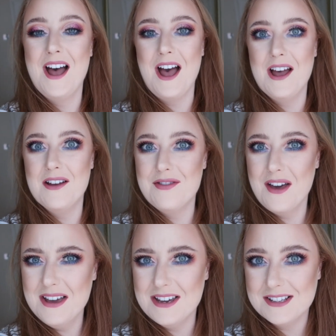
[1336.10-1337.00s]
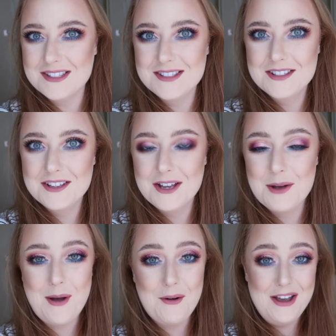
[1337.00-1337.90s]
That is
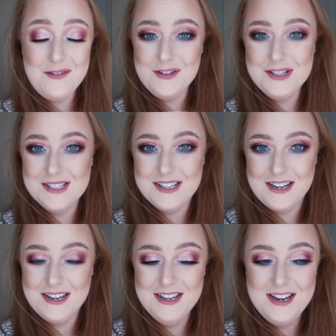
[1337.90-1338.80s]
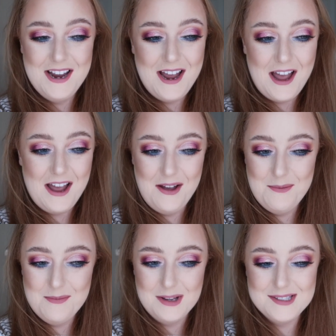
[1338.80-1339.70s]
about it for today.
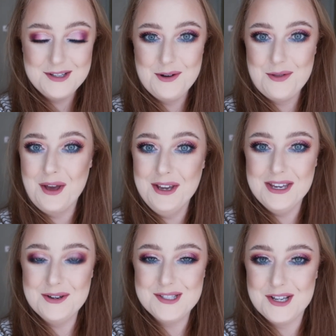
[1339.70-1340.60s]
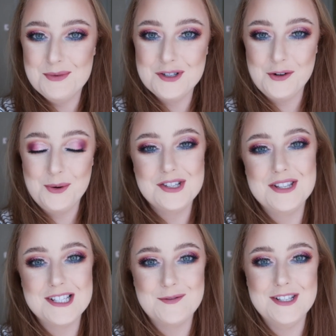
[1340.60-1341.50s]
So thank you so much for watching
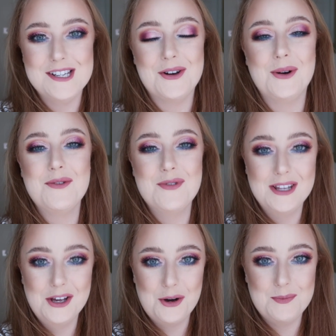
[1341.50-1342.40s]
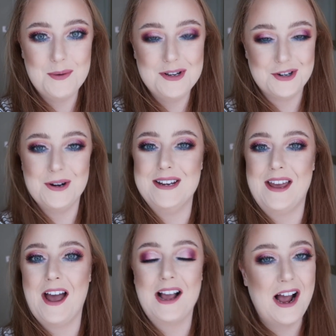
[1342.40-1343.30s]
this video. I really hope you enjoyed
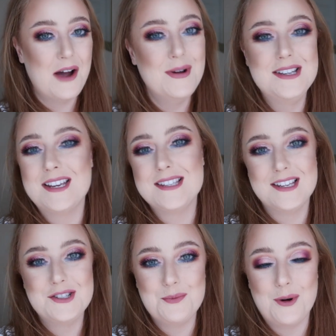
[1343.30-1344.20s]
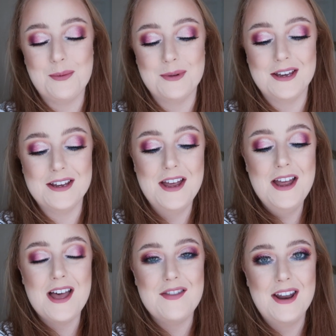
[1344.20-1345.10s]
it. I can't wait to get set up properly,
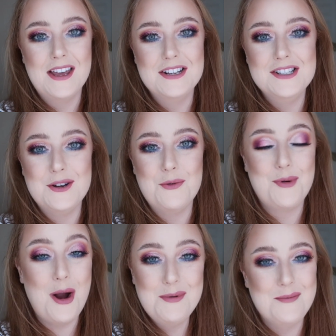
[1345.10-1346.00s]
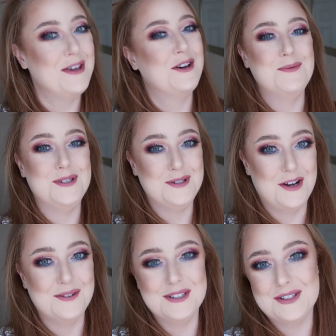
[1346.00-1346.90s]
and then I can do proper makeup
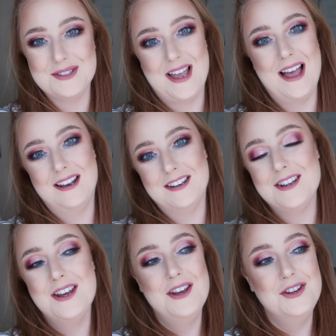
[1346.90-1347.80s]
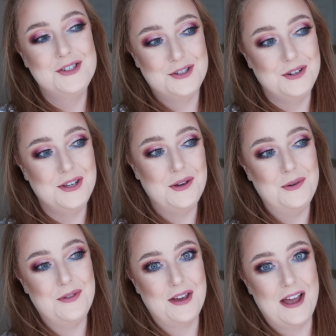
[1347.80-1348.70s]
tutorials and show
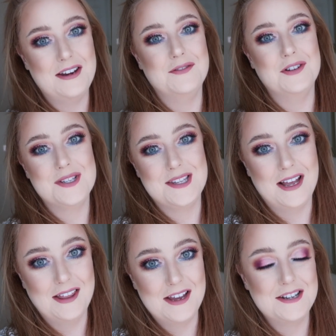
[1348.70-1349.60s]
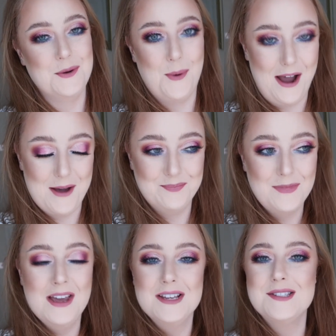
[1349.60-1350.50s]
you the kind of looks that I like to wear.
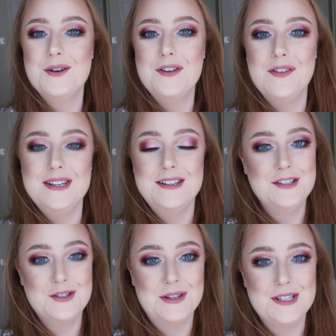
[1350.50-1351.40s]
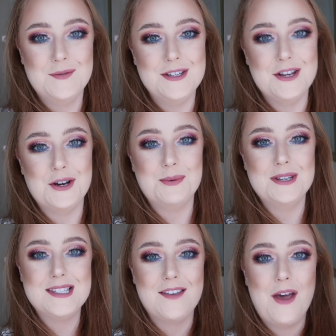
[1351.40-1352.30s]
So if you did enjoy this video,
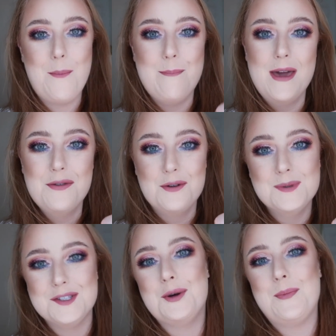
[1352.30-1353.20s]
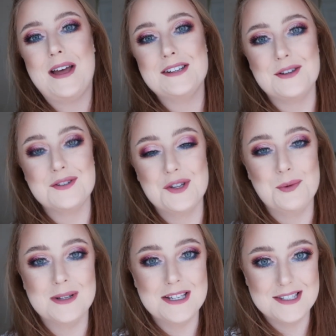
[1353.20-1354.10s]
please give it a big thumbs up, and also
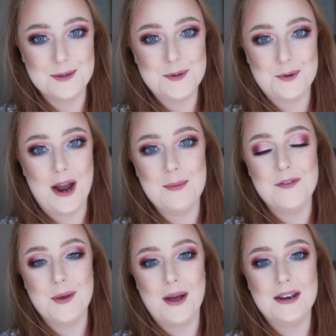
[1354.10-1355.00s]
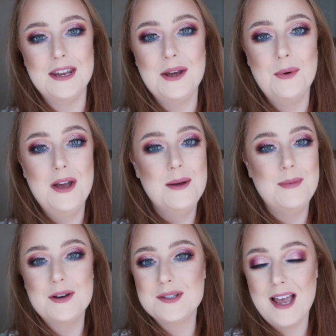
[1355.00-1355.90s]
please subscribe if you are new,
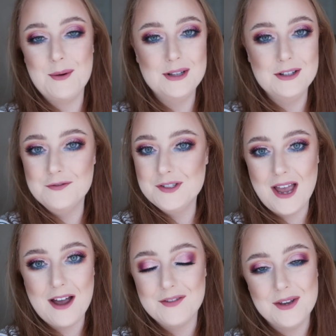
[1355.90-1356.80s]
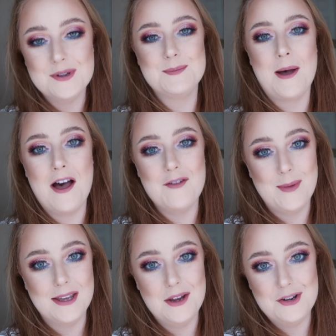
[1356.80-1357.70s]
because I would love to have you as part of
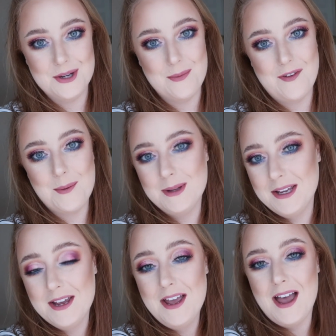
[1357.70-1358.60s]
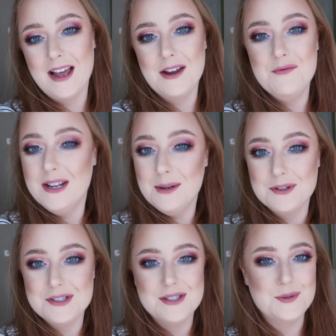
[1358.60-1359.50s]
my YouTube family, and I really
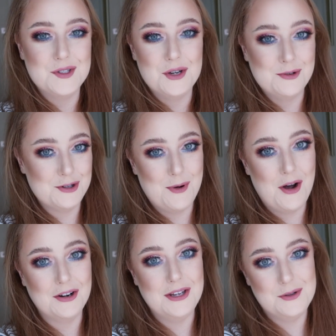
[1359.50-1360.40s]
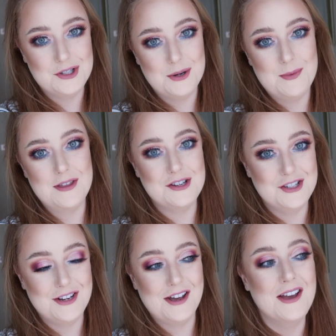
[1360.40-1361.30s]
want to do so much more on YouTube
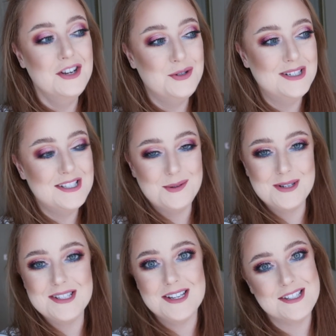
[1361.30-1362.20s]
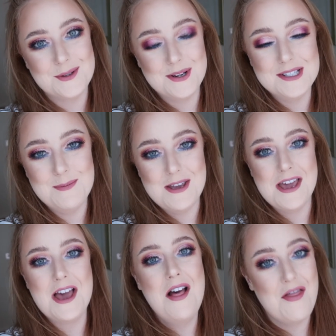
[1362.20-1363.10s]
this year. 2020 is going to
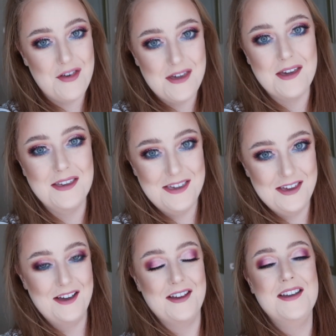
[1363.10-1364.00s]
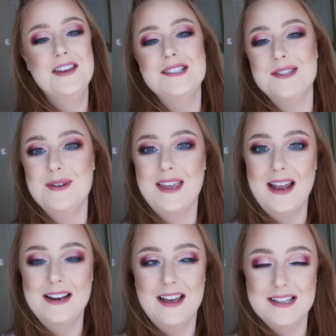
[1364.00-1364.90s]
be the year. So
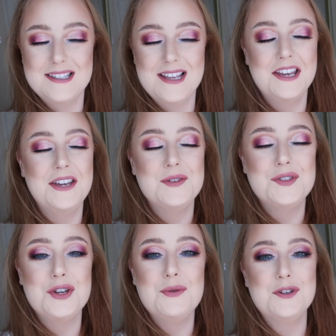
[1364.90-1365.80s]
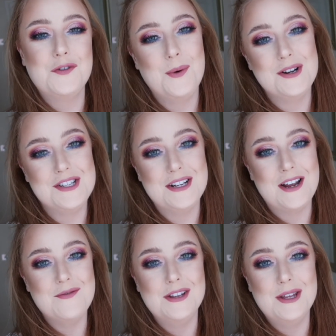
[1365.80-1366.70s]
again guys, thank you so much for watching. I
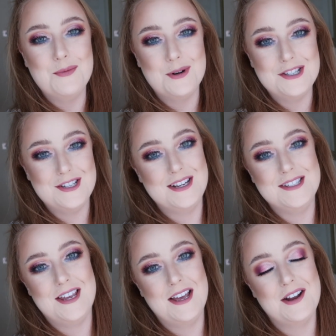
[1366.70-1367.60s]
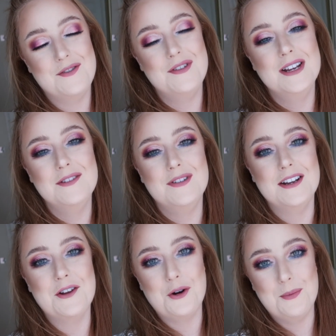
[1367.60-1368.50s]
really appreciate it, and I
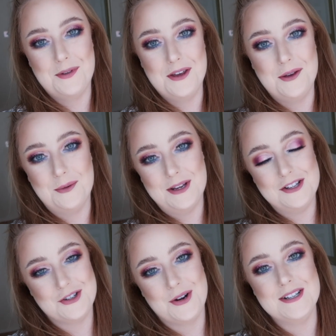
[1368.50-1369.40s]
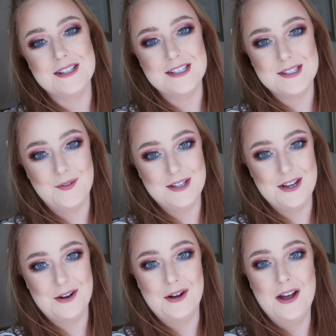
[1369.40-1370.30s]
really hope that you enjoyed this
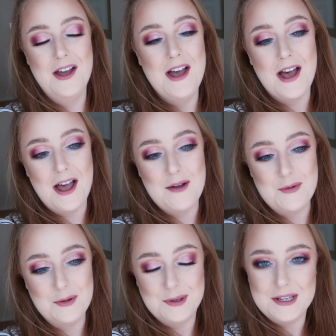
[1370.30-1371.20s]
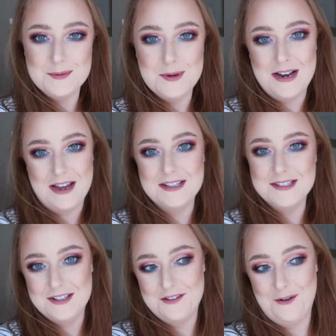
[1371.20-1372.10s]
video. Please be
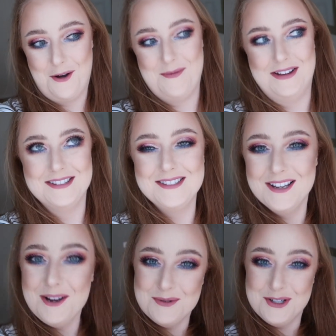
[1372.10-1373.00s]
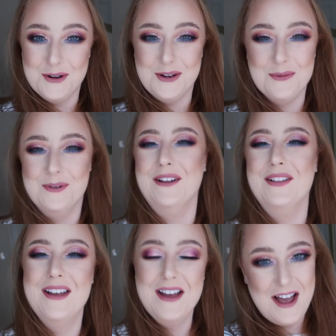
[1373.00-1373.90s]
nice in the comments. I'm sure you will.